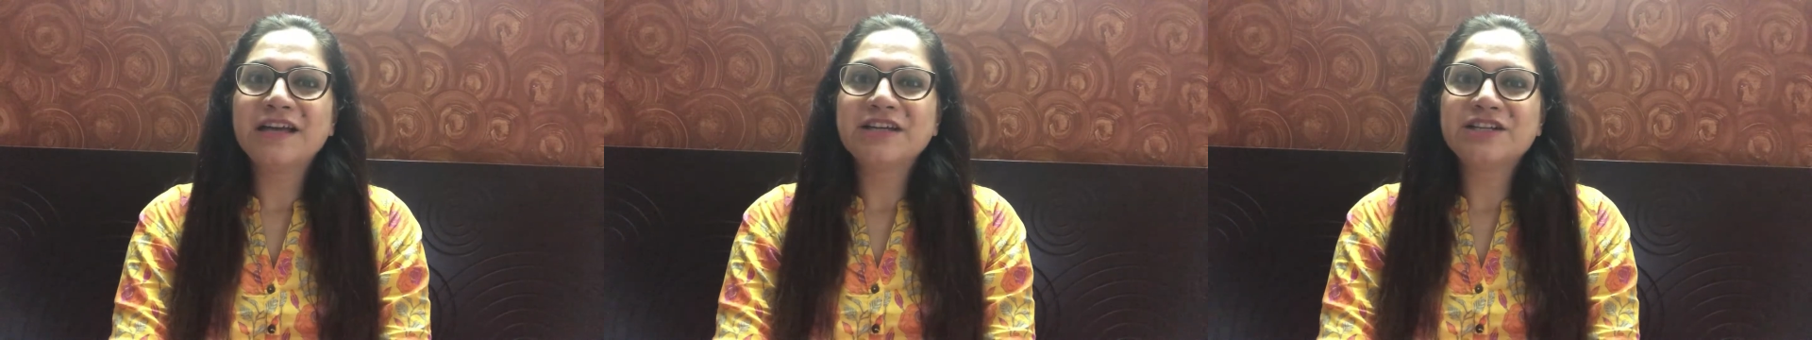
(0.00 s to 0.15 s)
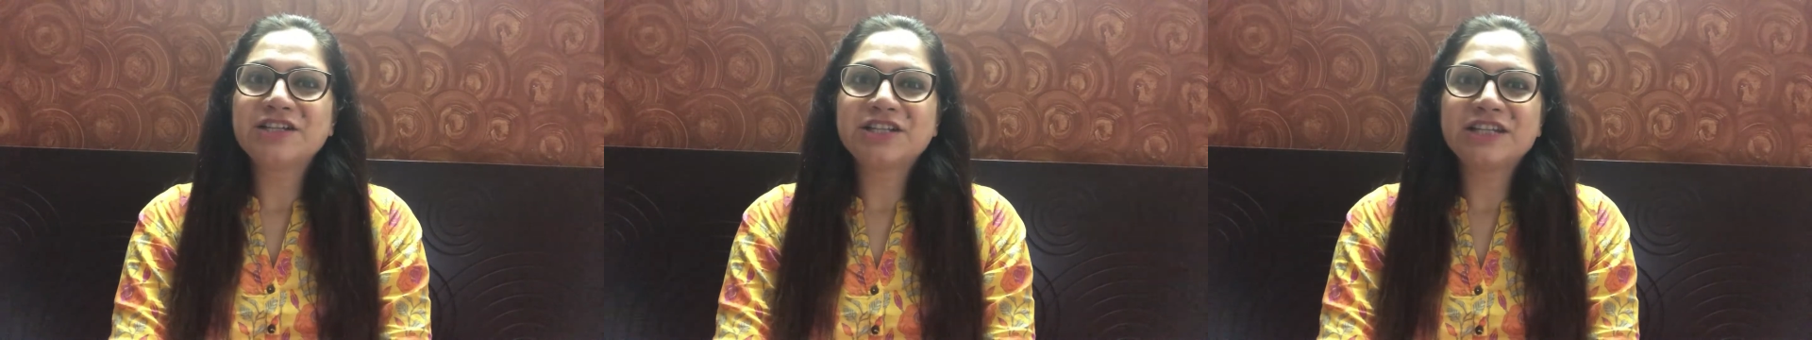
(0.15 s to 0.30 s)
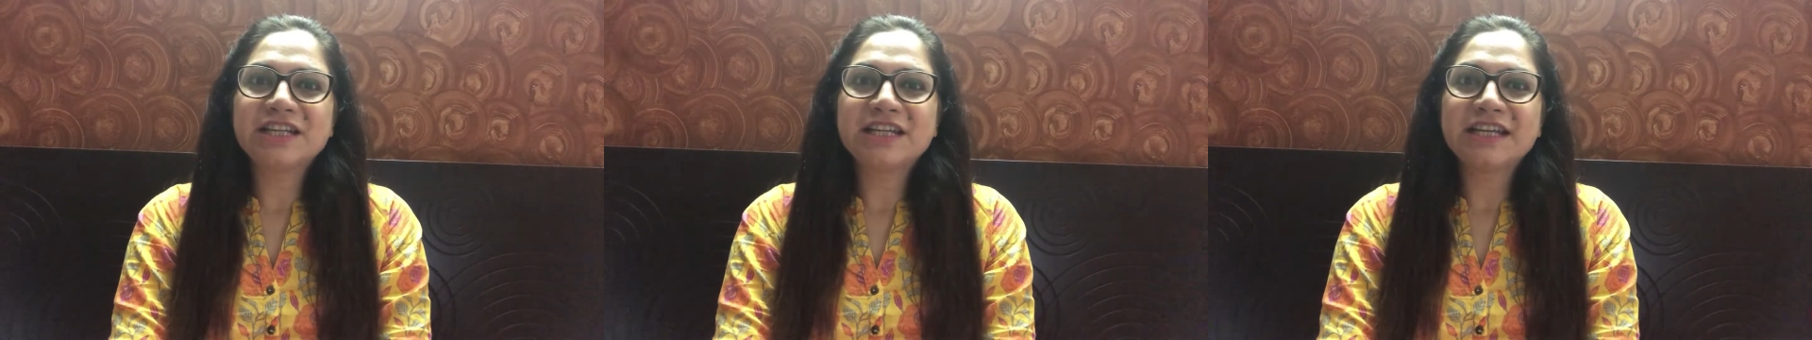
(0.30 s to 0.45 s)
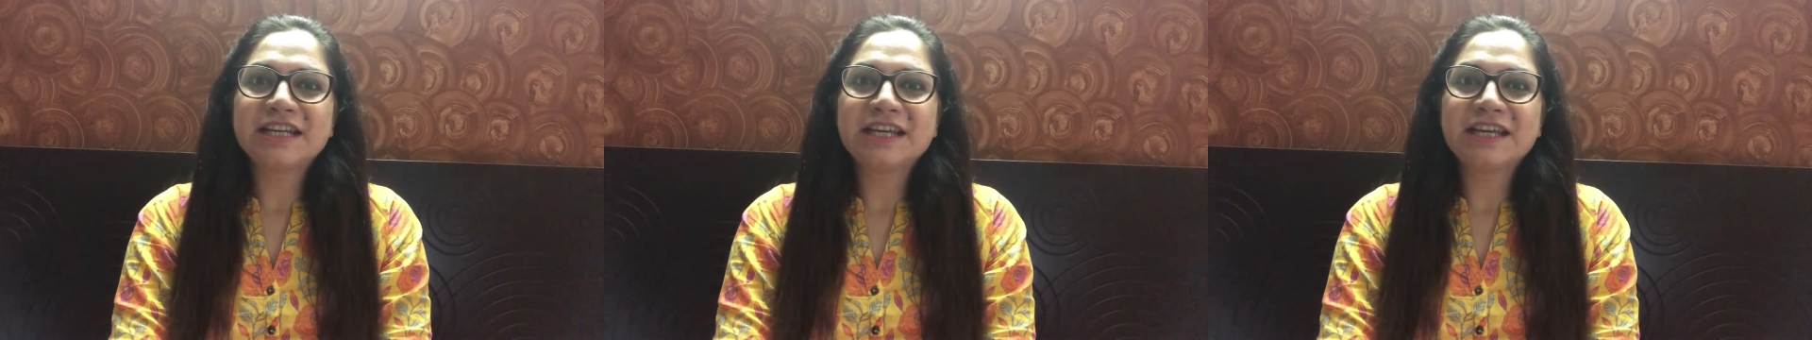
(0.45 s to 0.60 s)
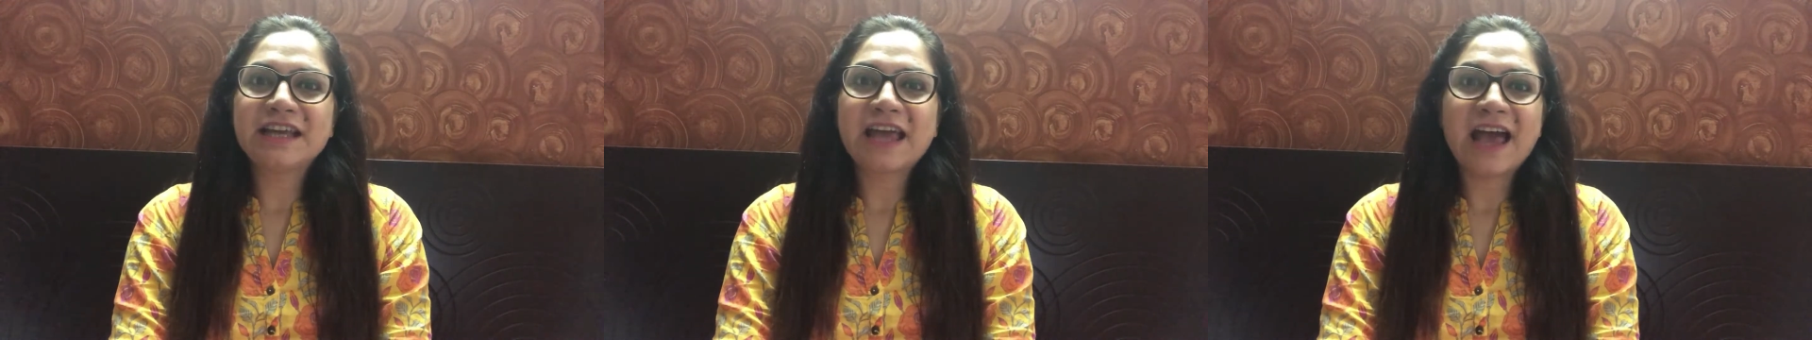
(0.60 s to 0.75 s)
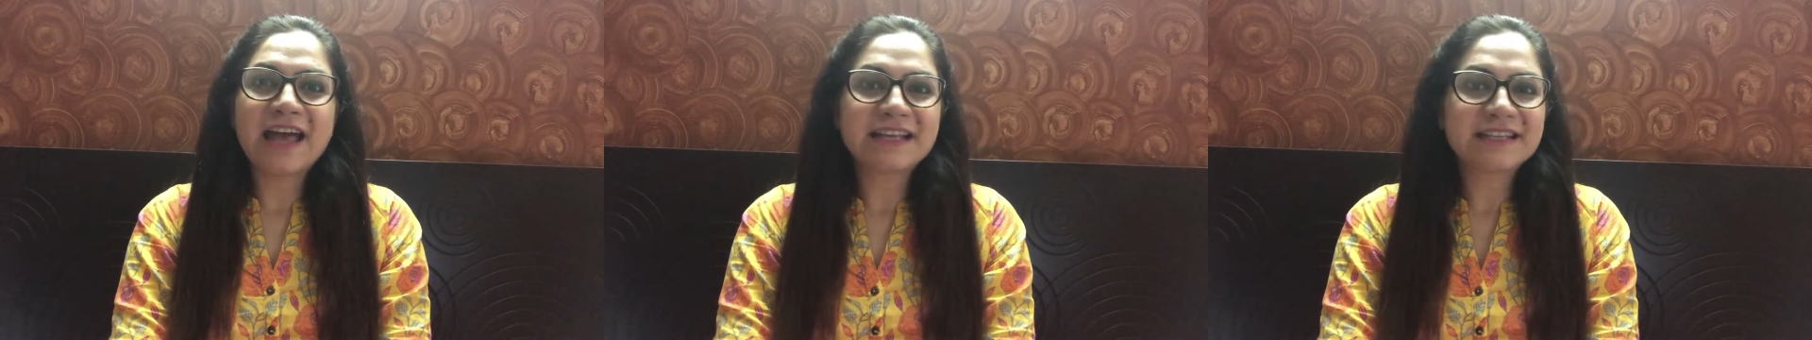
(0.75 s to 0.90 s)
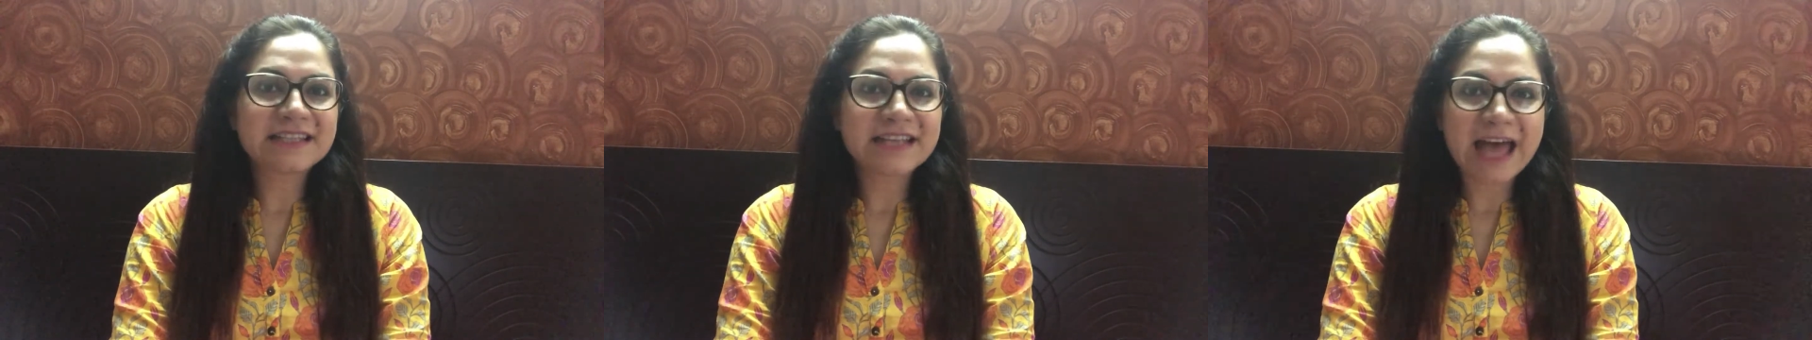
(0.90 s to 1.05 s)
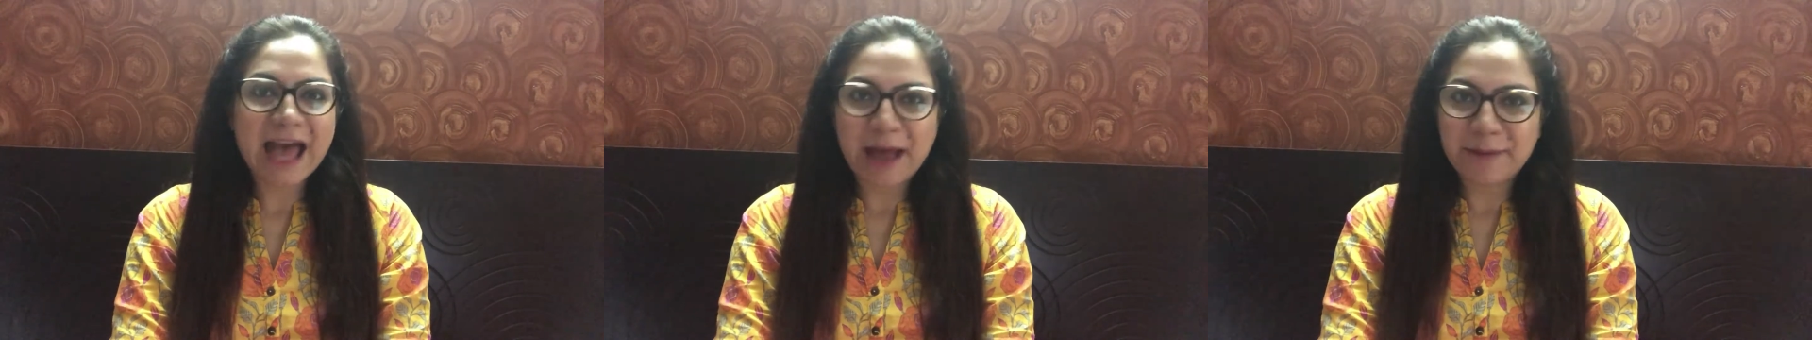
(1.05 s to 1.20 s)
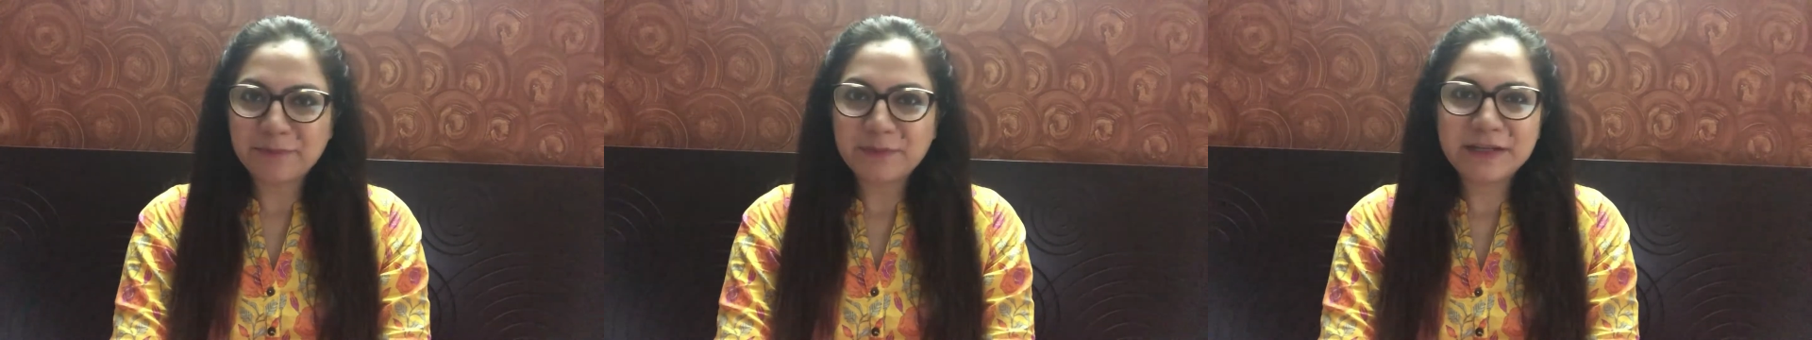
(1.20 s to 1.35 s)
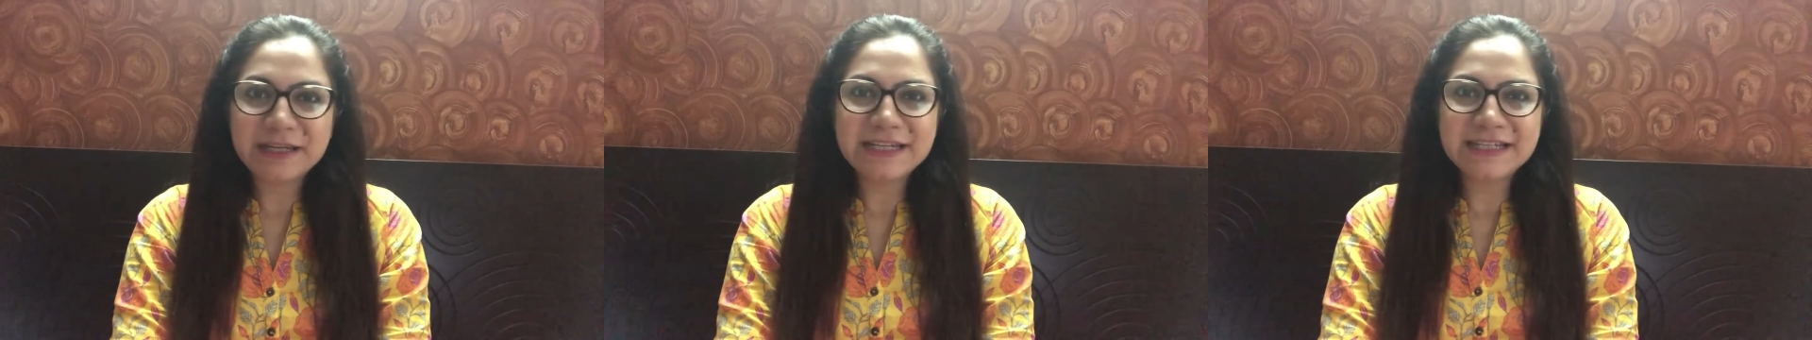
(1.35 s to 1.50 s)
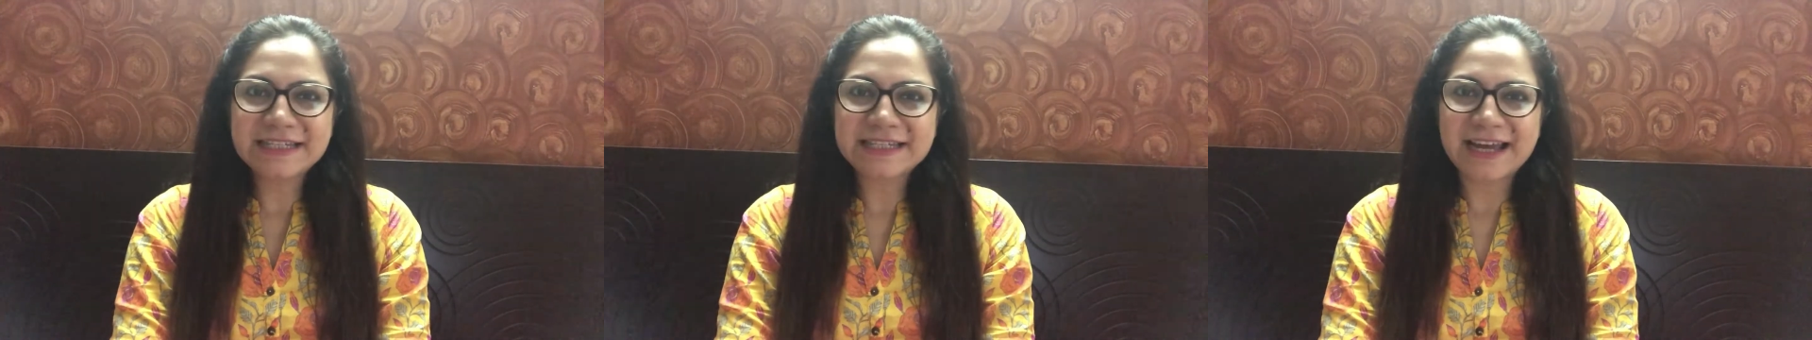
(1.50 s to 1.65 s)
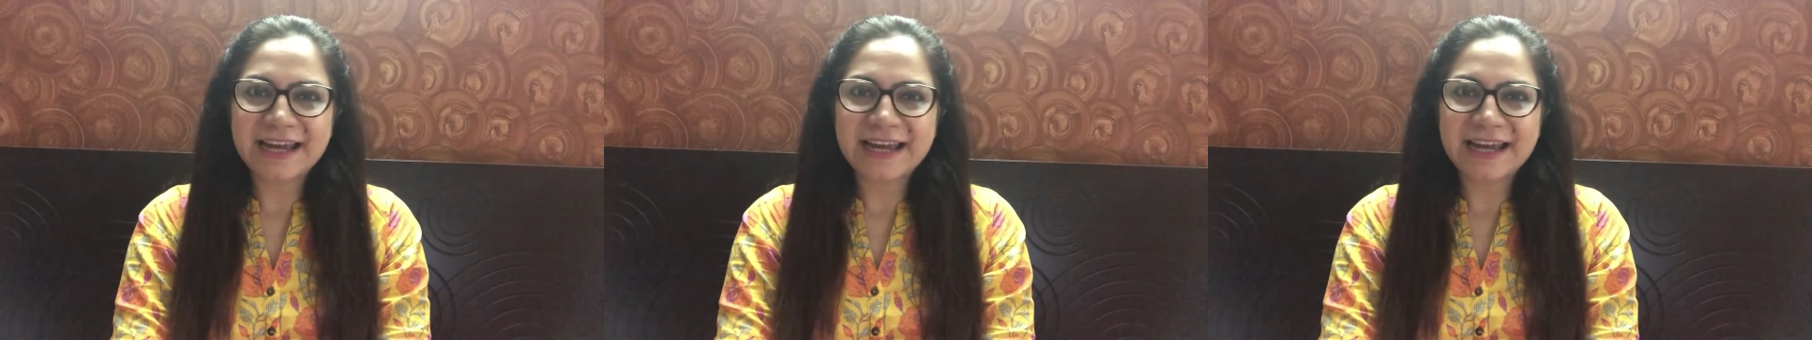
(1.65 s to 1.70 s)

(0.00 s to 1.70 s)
she has aptly